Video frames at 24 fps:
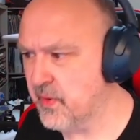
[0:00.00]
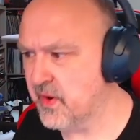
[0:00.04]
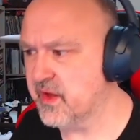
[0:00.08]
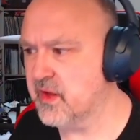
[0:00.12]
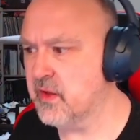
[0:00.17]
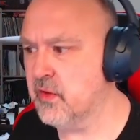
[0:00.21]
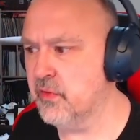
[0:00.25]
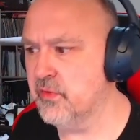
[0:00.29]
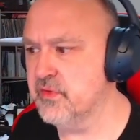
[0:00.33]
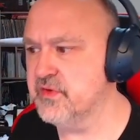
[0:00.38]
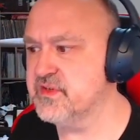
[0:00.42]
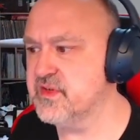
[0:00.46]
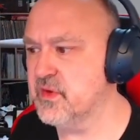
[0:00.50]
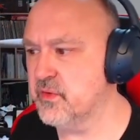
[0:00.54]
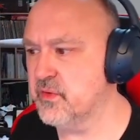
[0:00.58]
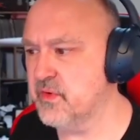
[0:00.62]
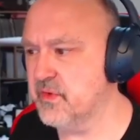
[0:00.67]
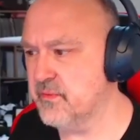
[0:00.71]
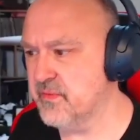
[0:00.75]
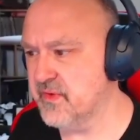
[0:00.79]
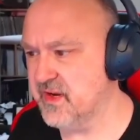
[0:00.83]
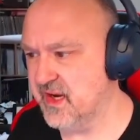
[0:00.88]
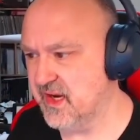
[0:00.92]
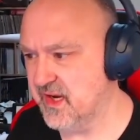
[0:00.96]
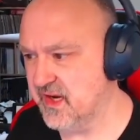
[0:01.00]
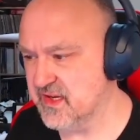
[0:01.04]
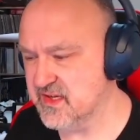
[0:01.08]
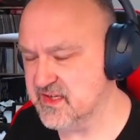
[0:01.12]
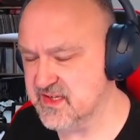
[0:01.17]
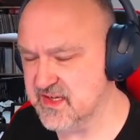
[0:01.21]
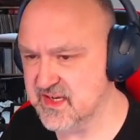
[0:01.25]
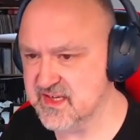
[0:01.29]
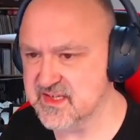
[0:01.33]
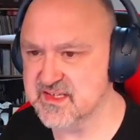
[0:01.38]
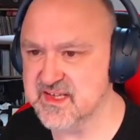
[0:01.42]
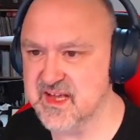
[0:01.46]
clues, I would mean
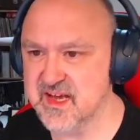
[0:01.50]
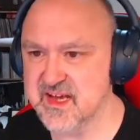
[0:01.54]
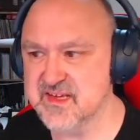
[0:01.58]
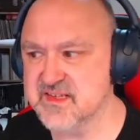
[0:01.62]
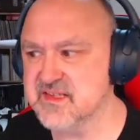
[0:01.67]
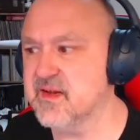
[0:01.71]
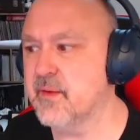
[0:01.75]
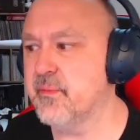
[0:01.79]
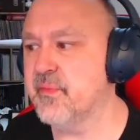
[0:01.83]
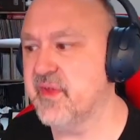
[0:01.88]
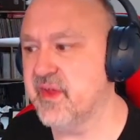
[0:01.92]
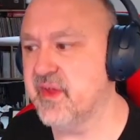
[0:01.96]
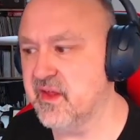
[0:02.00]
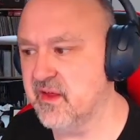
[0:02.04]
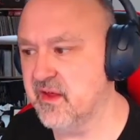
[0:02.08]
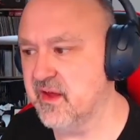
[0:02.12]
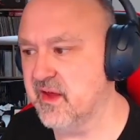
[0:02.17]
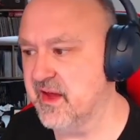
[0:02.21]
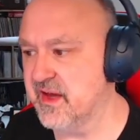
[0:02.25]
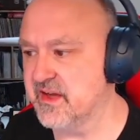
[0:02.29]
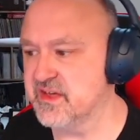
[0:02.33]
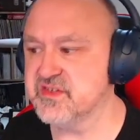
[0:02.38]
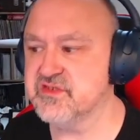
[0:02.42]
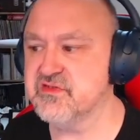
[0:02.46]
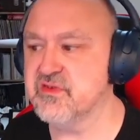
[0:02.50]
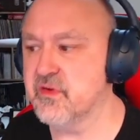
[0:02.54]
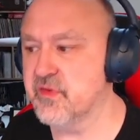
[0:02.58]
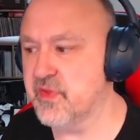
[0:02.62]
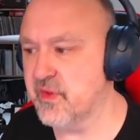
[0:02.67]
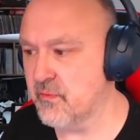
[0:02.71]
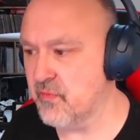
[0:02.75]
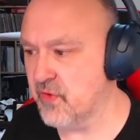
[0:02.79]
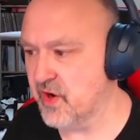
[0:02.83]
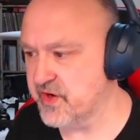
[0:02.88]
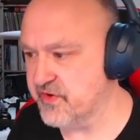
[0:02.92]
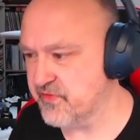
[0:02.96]
is there something extra
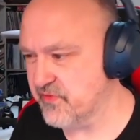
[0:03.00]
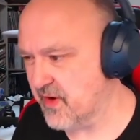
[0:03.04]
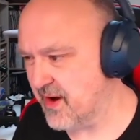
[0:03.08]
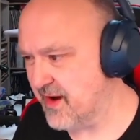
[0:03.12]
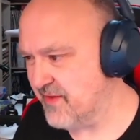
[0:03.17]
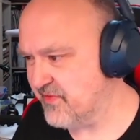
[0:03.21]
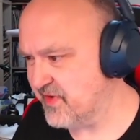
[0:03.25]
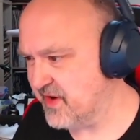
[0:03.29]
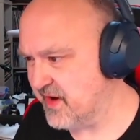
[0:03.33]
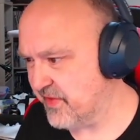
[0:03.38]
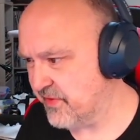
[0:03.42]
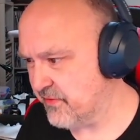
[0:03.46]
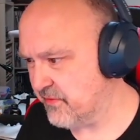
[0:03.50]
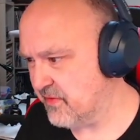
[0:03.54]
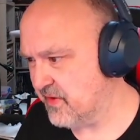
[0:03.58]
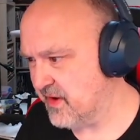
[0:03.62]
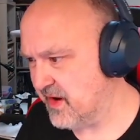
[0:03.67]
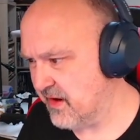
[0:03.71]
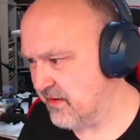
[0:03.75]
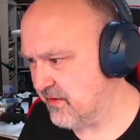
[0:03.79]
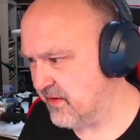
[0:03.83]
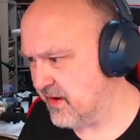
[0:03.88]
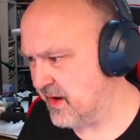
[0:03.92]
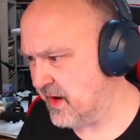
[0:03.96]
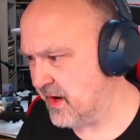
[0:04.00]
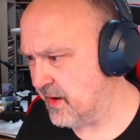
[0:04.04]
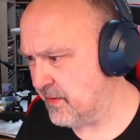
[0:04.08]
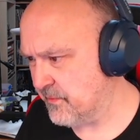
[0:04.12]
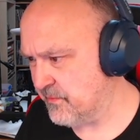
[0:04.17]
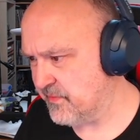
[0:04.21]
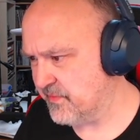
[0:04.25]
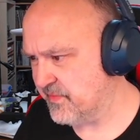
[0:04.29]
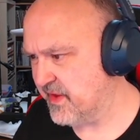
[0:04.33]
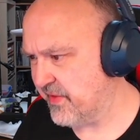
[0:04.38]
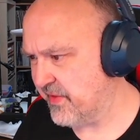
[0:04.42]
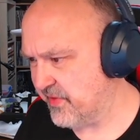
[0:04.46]
that might drive another
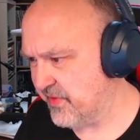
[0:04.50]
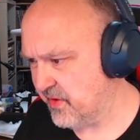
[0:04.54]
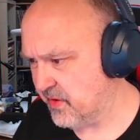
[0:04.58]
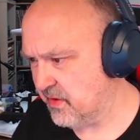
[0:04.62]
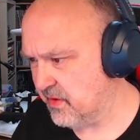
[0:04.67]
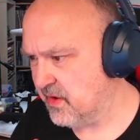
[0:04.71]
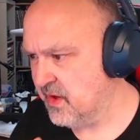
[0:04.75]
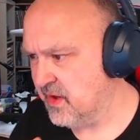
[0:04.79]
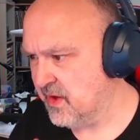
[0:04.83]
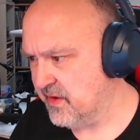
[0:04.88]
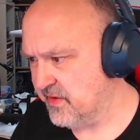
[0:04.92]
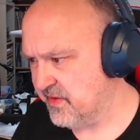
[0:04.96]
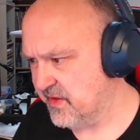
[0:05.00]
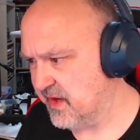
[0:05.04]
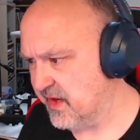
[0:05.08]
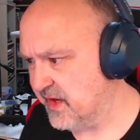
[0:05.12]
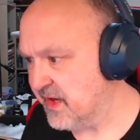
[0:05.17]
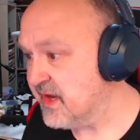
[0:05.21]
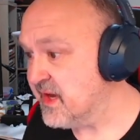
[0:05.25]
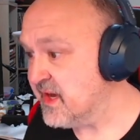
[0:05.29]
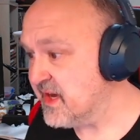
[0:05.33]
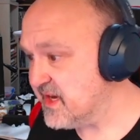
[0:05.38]
thing?